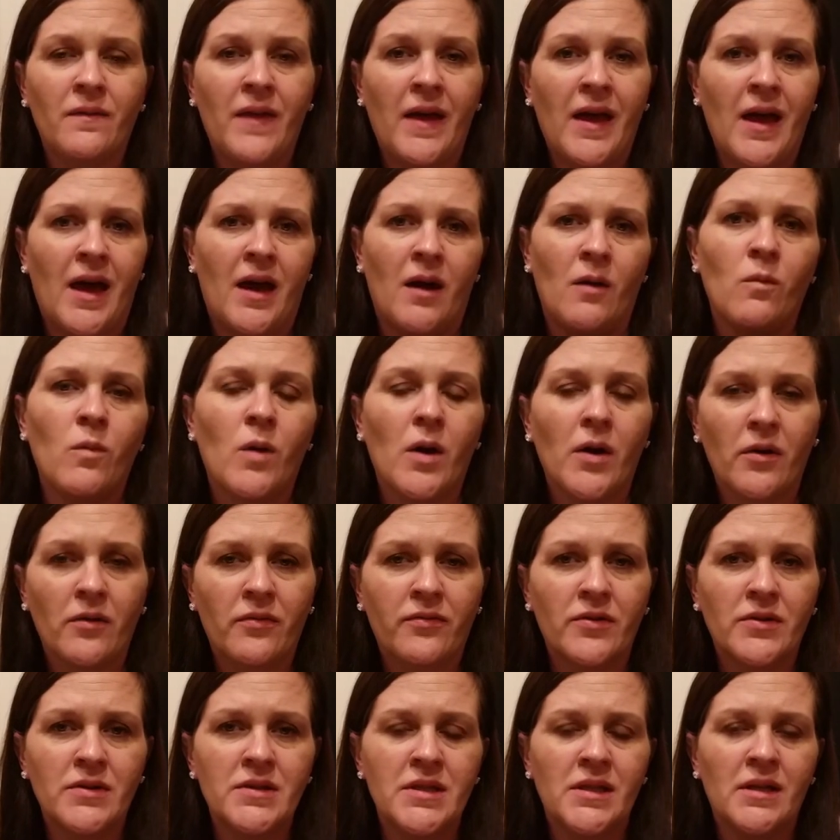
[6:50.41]
They had a
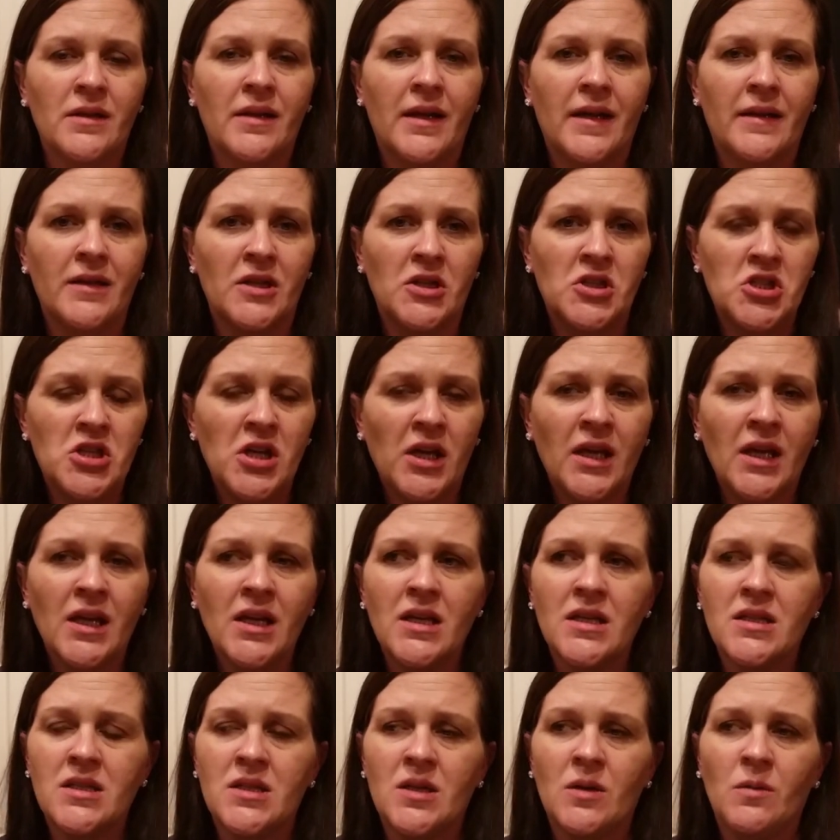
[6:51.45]
wonderful deal on the
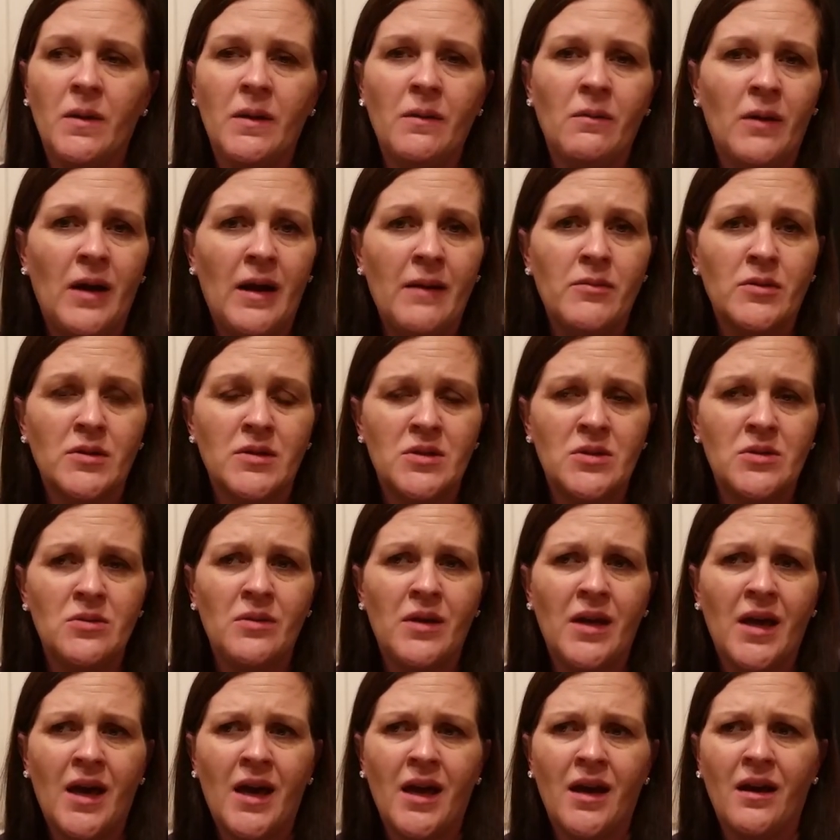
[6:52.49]
chicken, and so we were able to
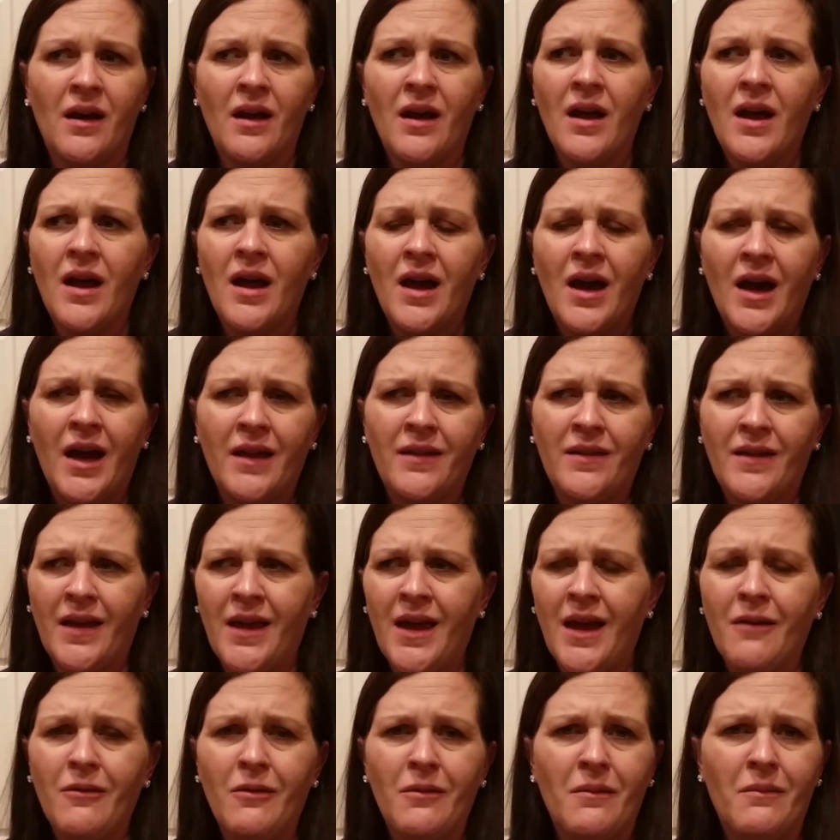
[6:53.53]
get, I
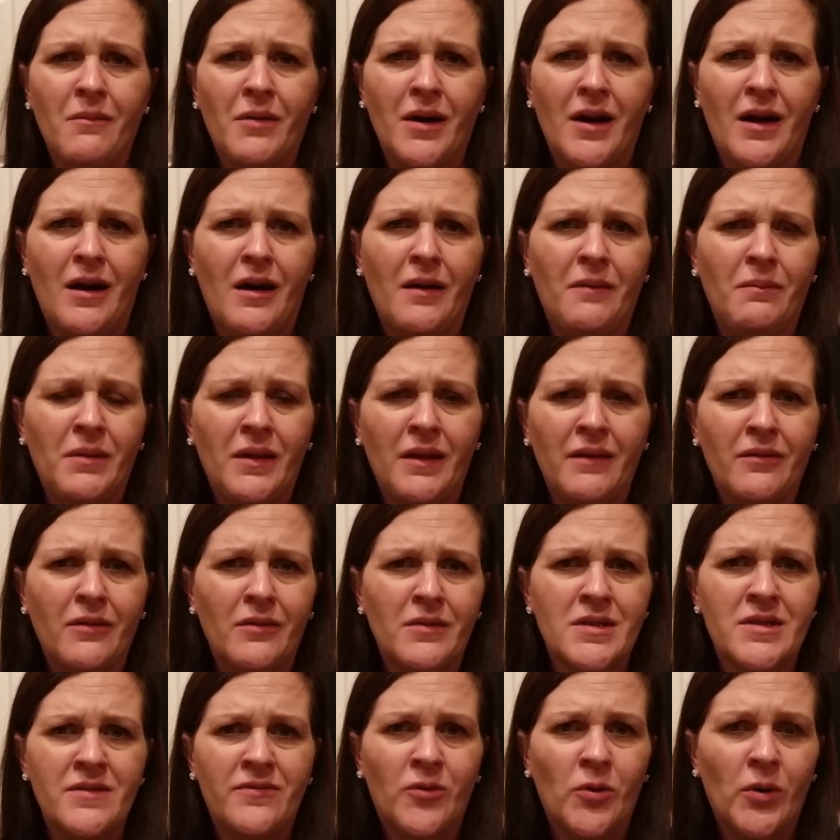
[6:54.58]
can't remember now, I believe it
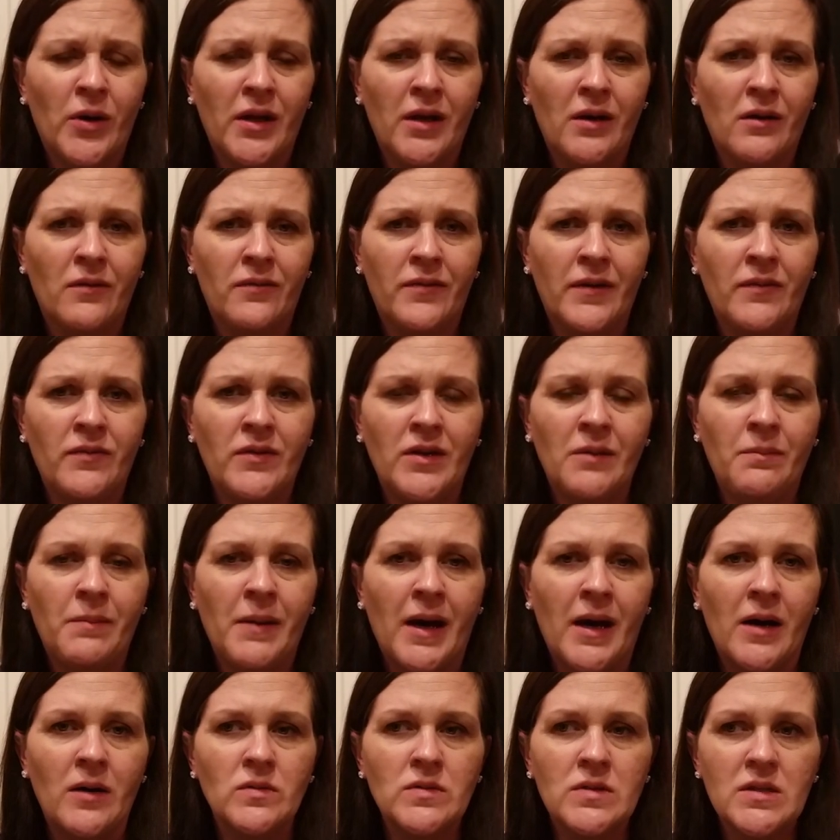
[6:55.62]
was 40 or 50
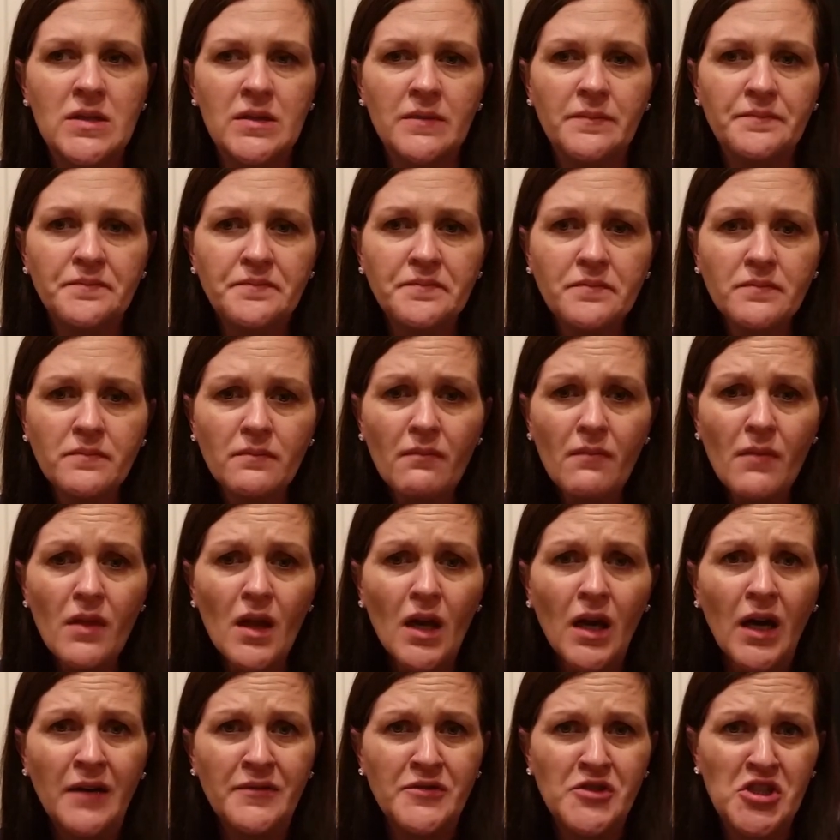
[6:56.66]
pounds
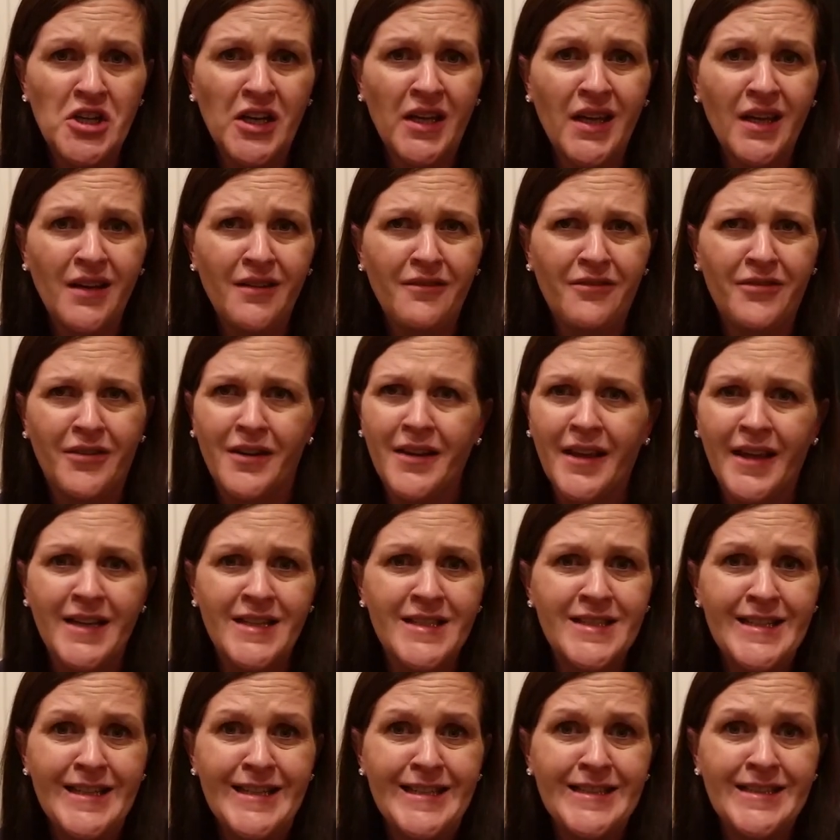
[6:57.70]
of chicken for like
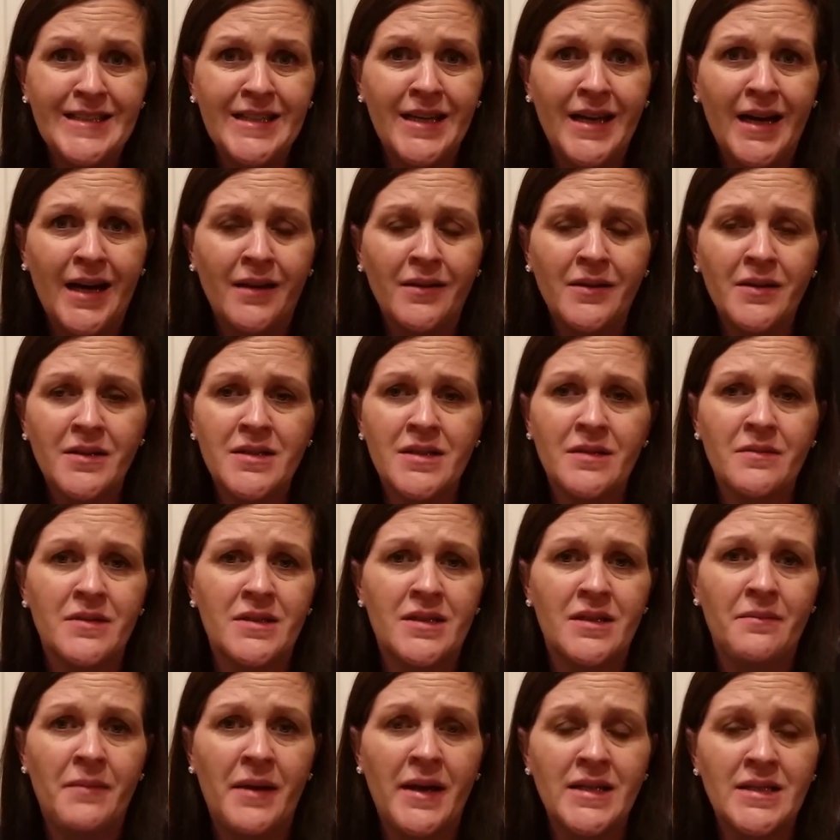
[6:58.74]
$60. It
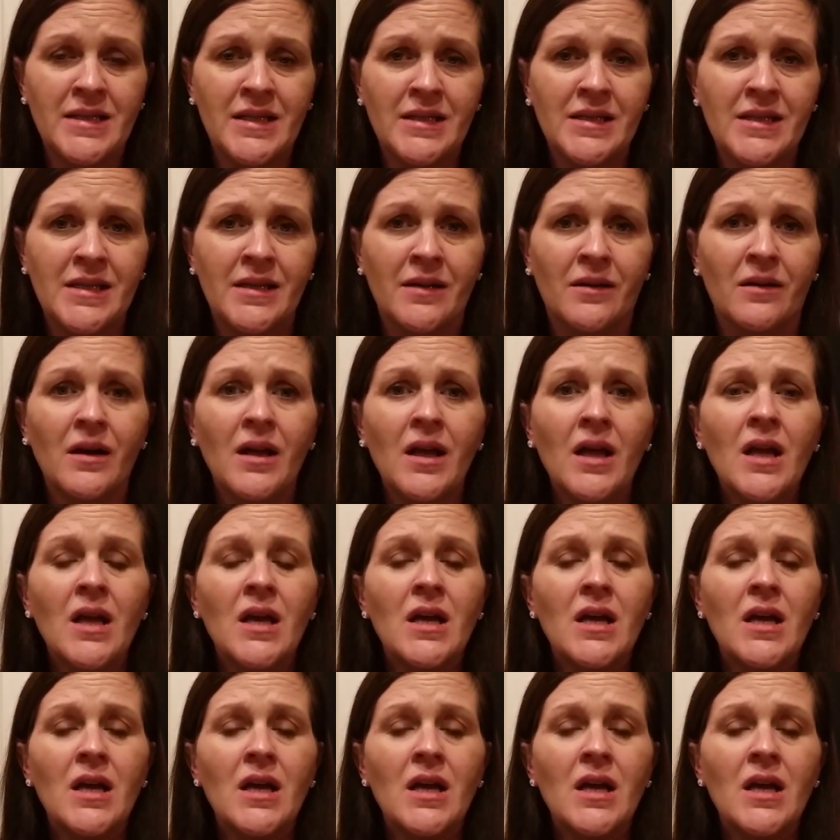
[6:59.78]
was an amazing deal.